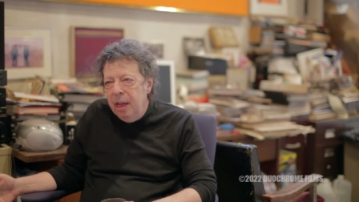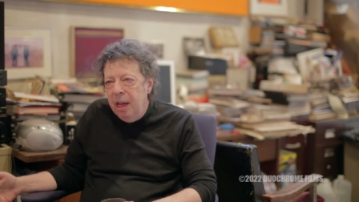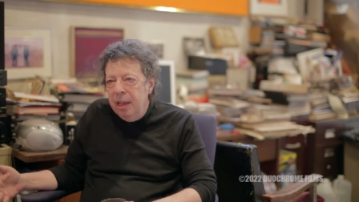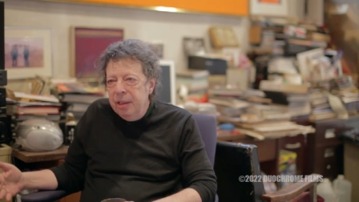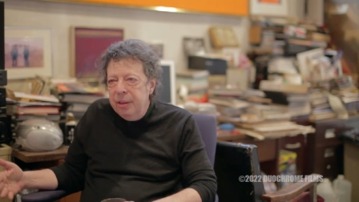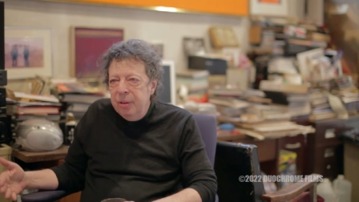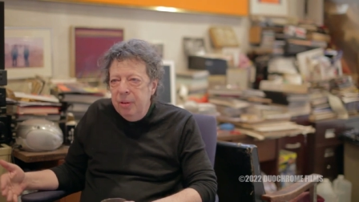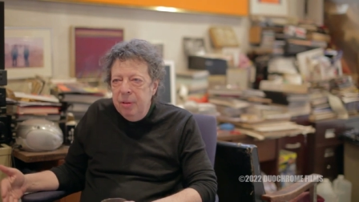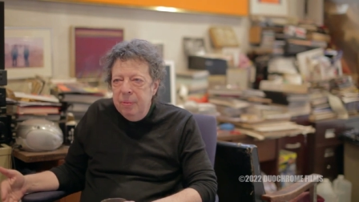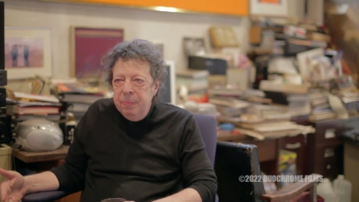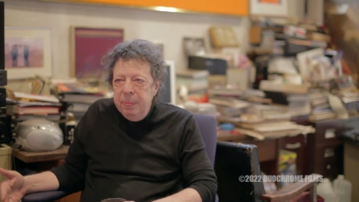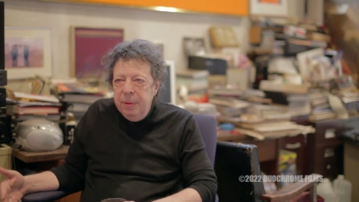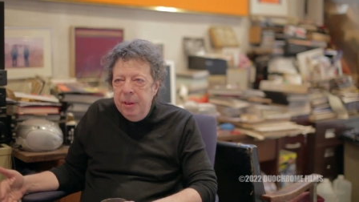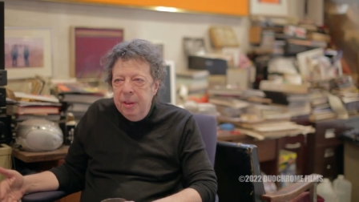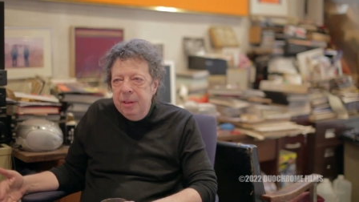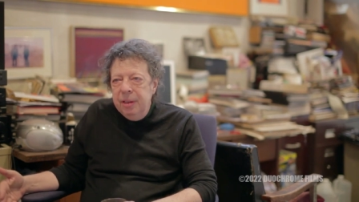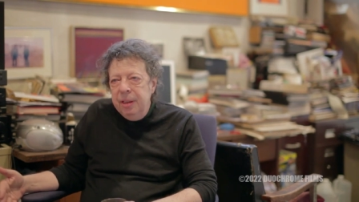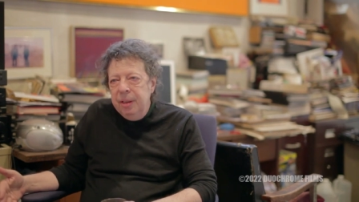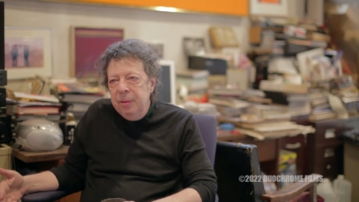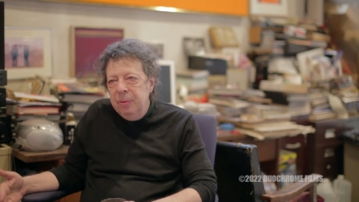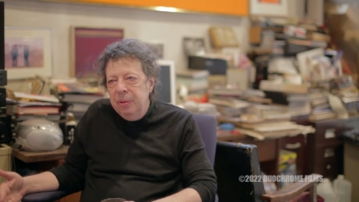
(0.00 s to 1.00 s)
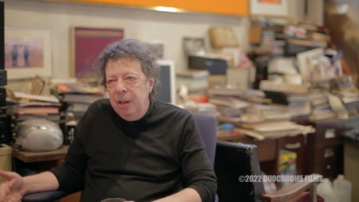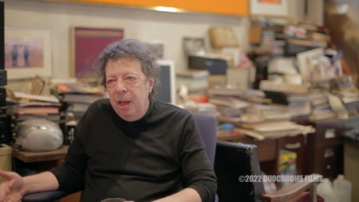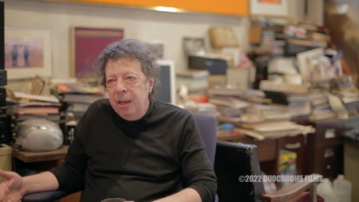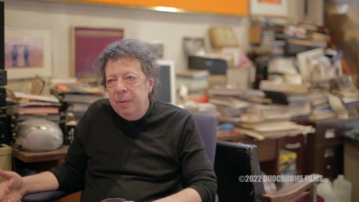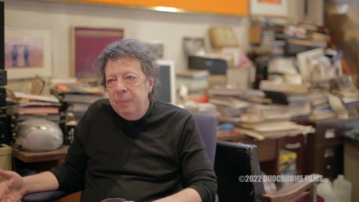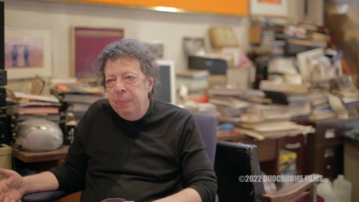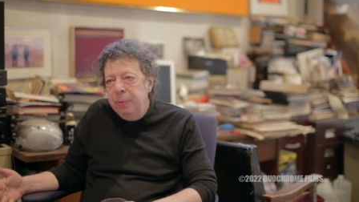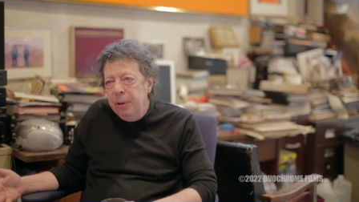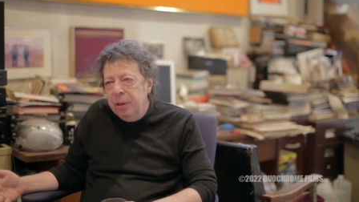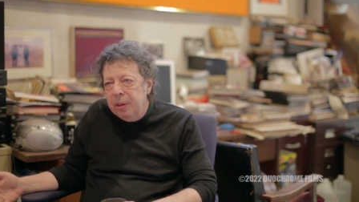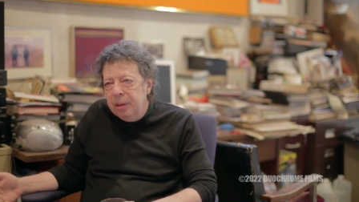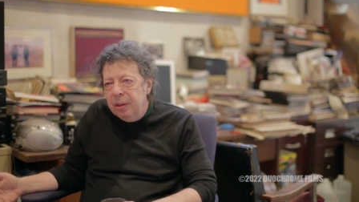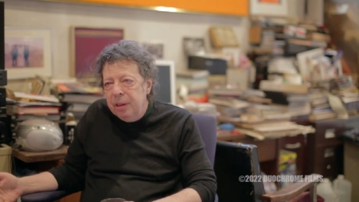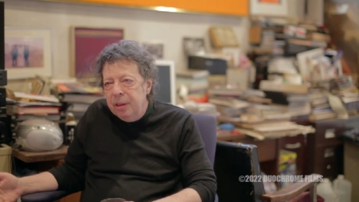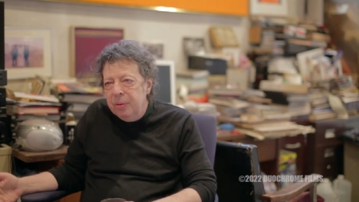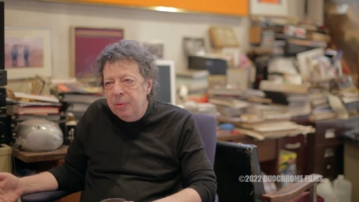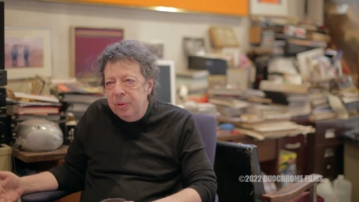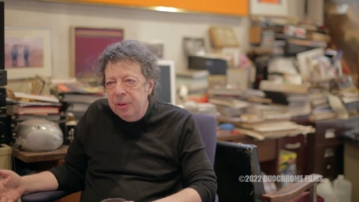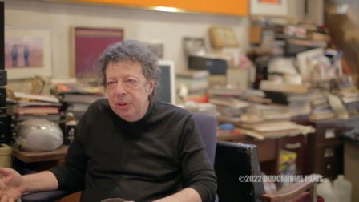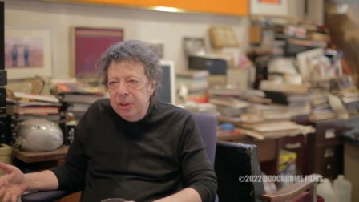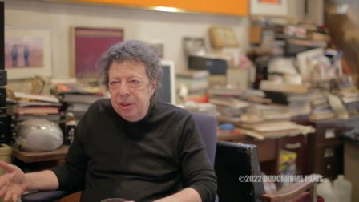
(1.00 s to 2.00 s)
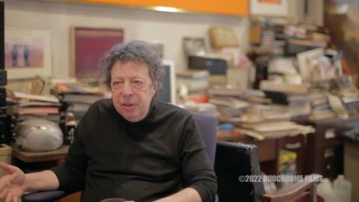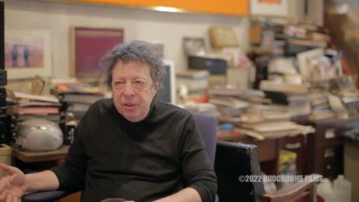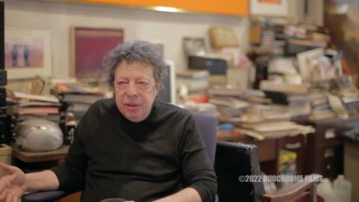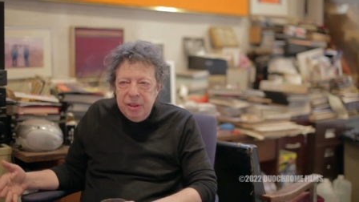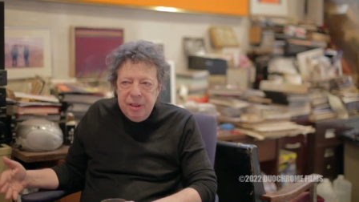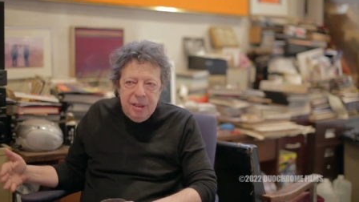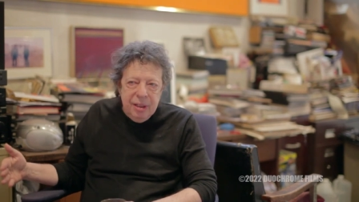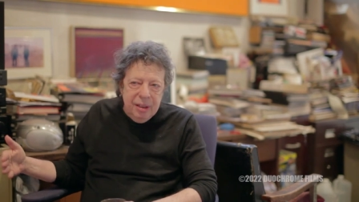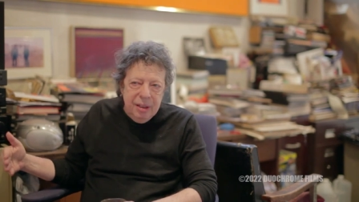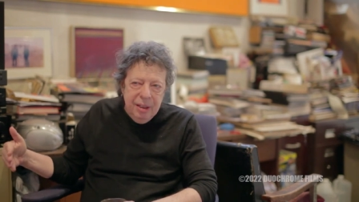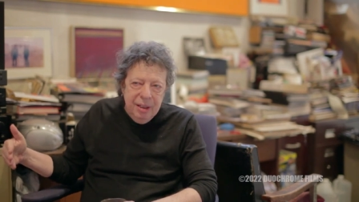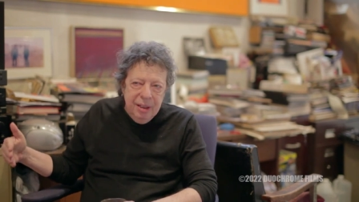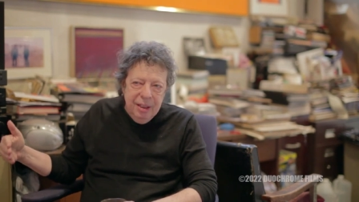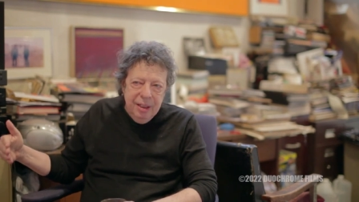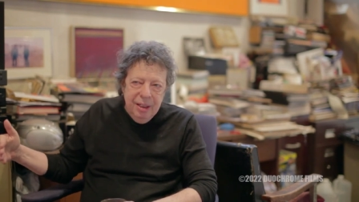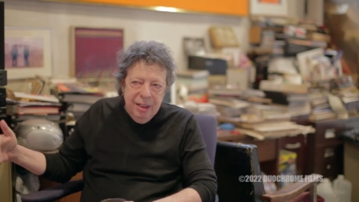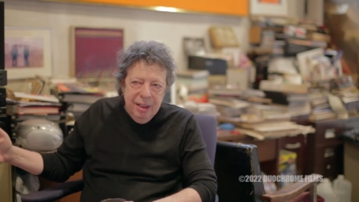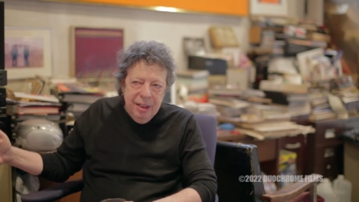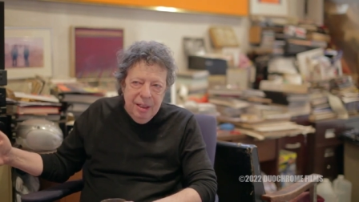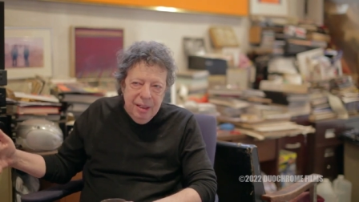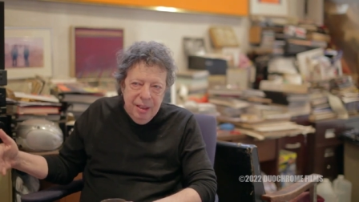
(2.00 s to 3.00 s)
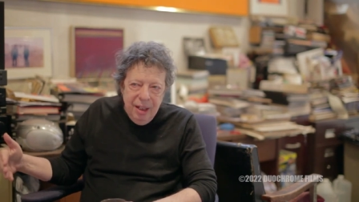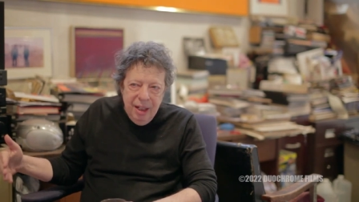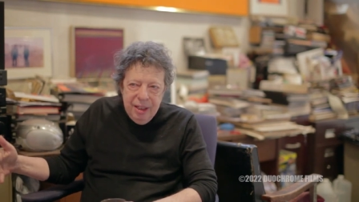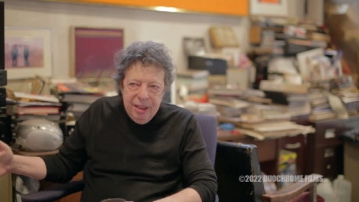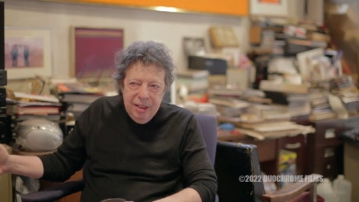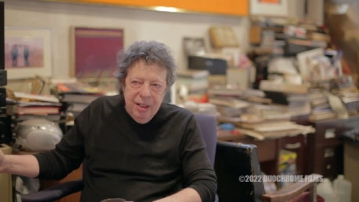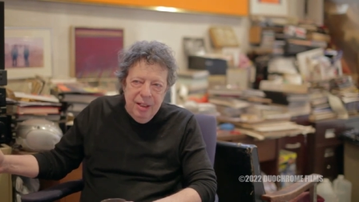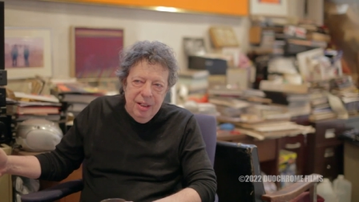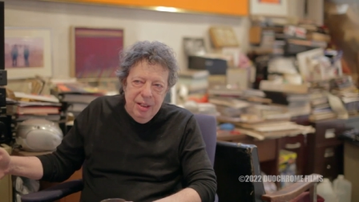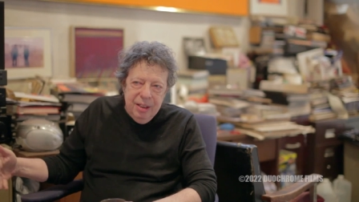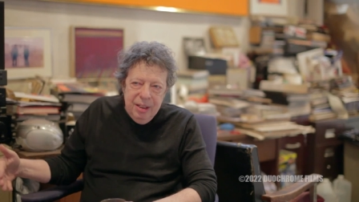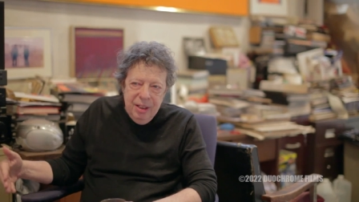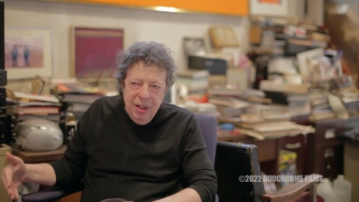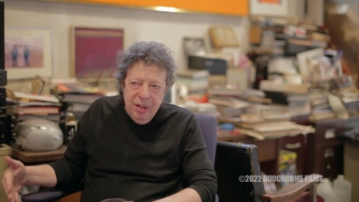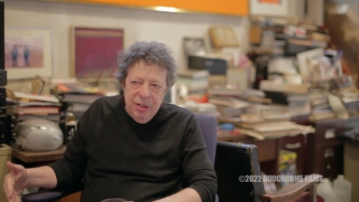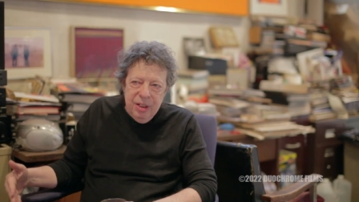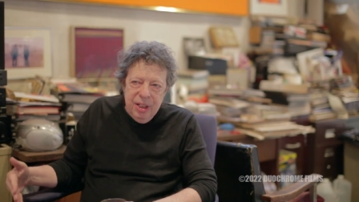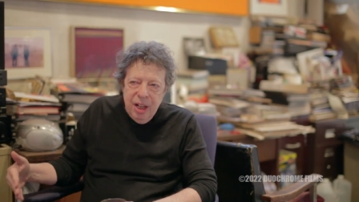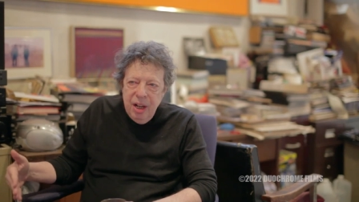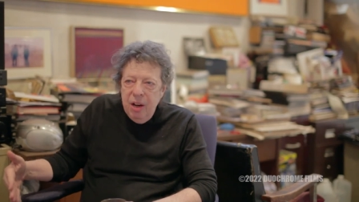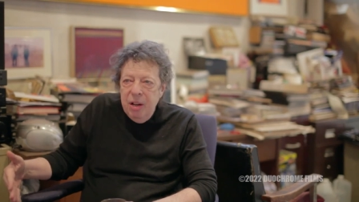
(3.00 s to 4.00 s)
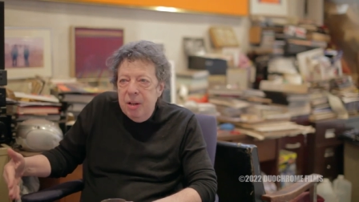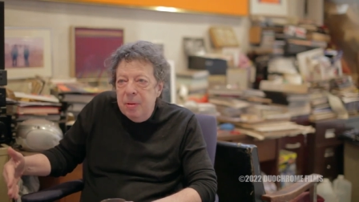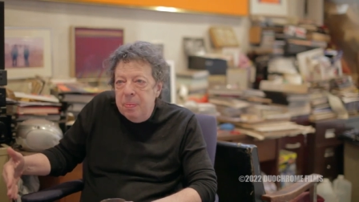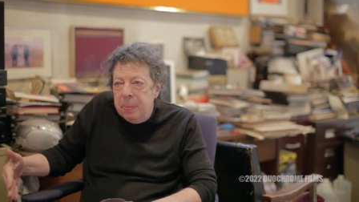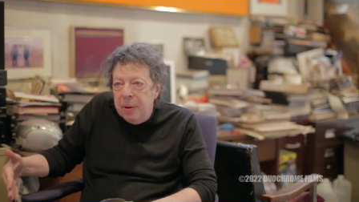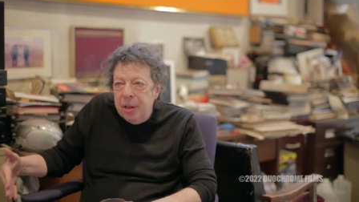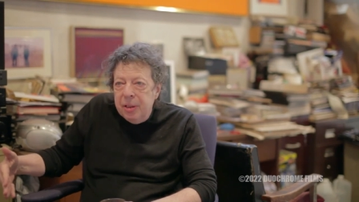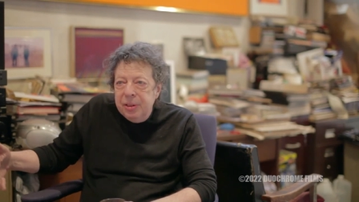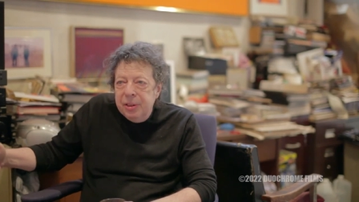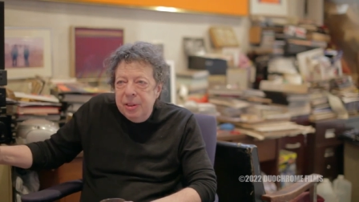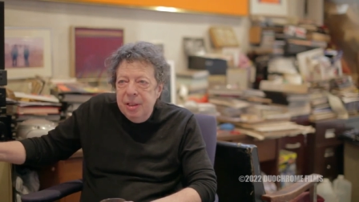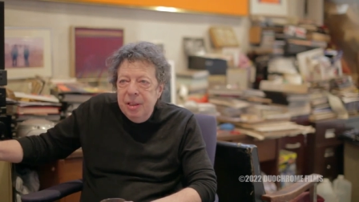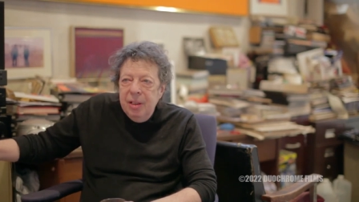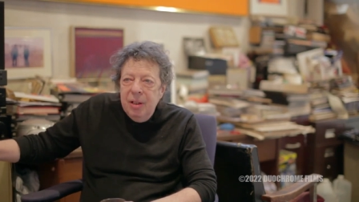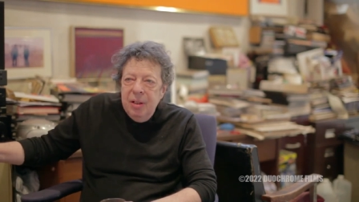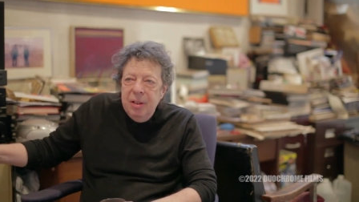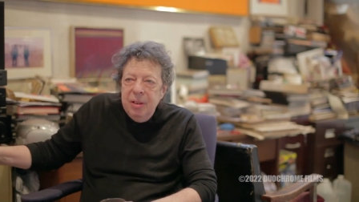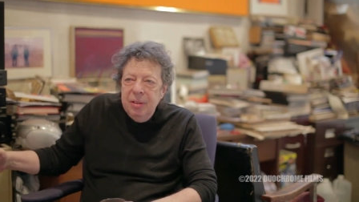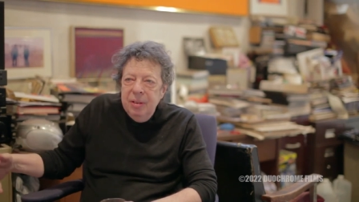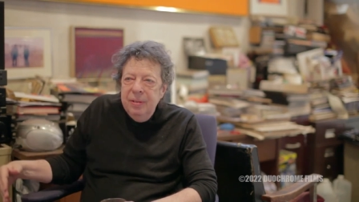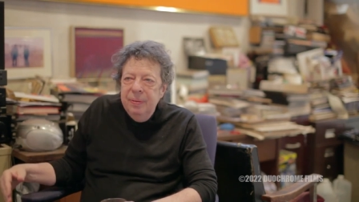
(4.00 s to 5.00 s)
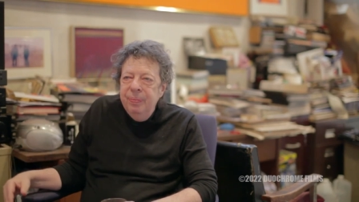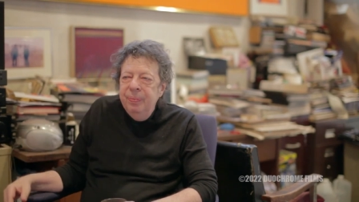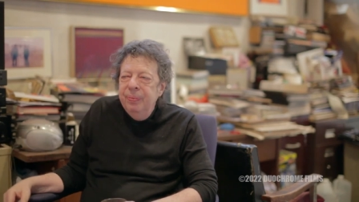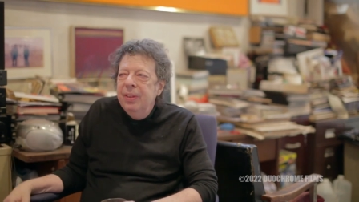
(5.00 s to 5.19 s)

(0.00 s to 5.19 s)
I thought Berkeley, like Brooklyn, was just like a, you know, get on a bus, you go to.